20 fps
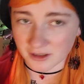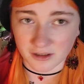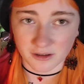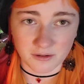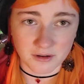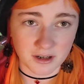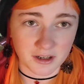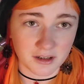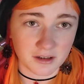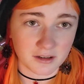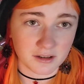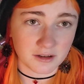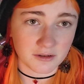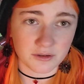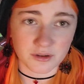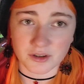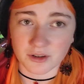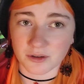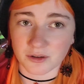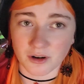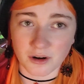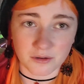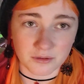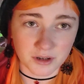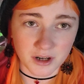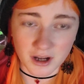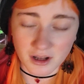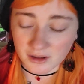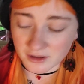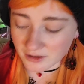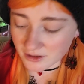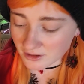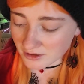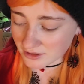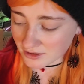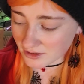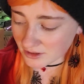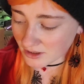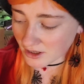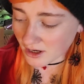You can use your own
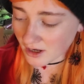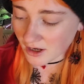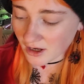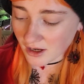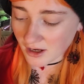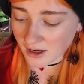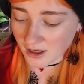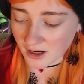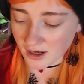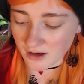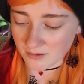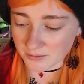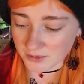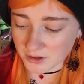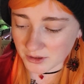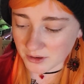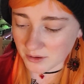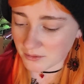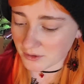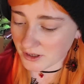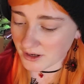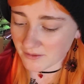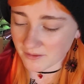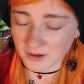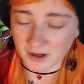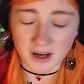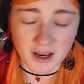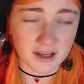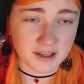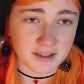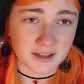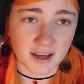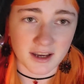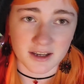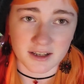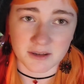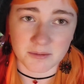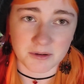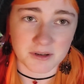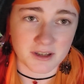colors. So whenever I say a
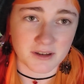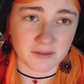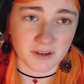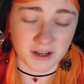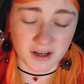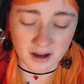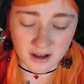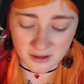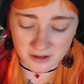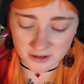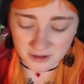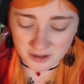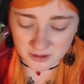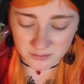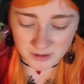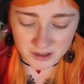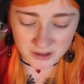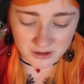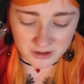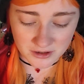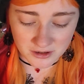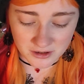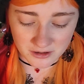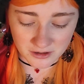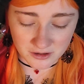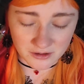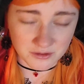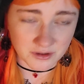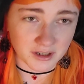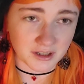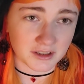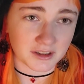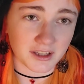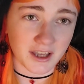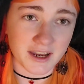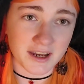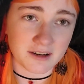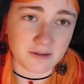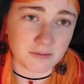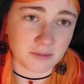specific color, just make sure you're using a
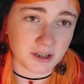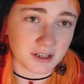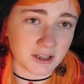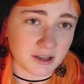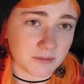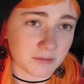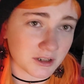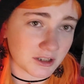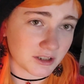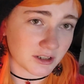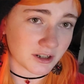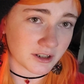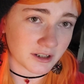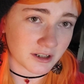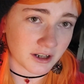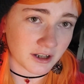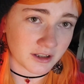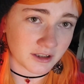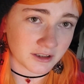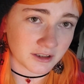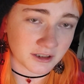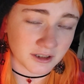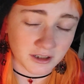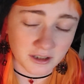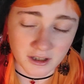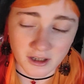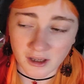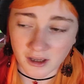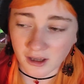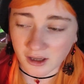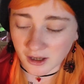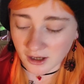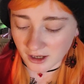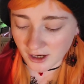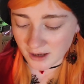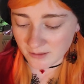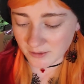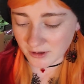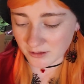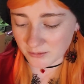light, medium, and dark color.
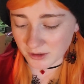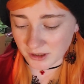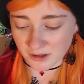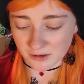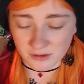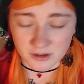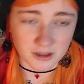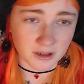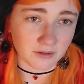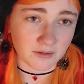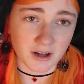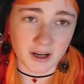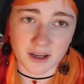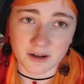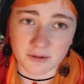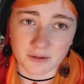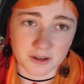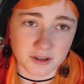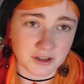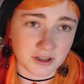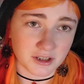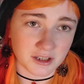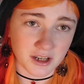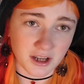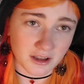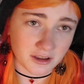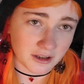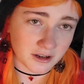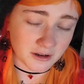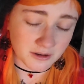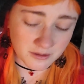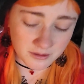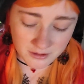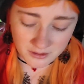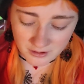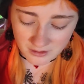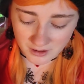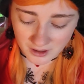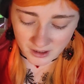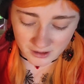I'm going to be using red, orange, and yellow,
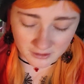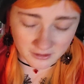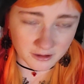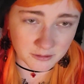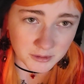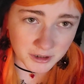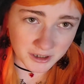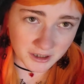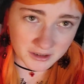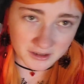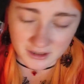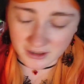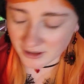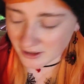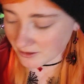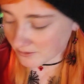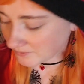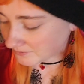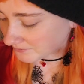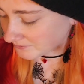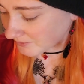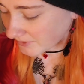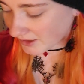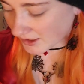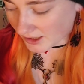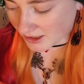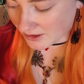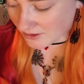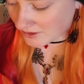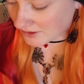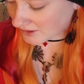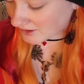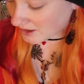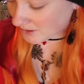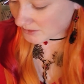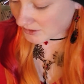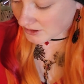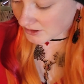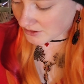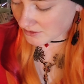and a little bit of glitter. And you can
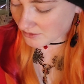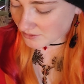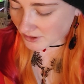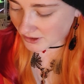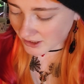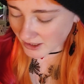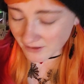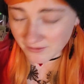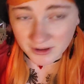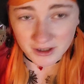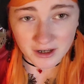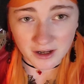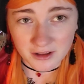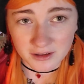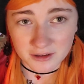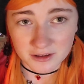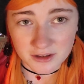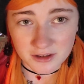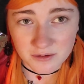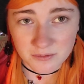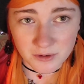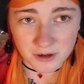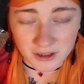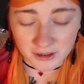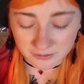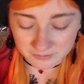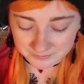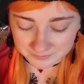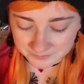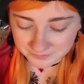substitute whatever colors you want.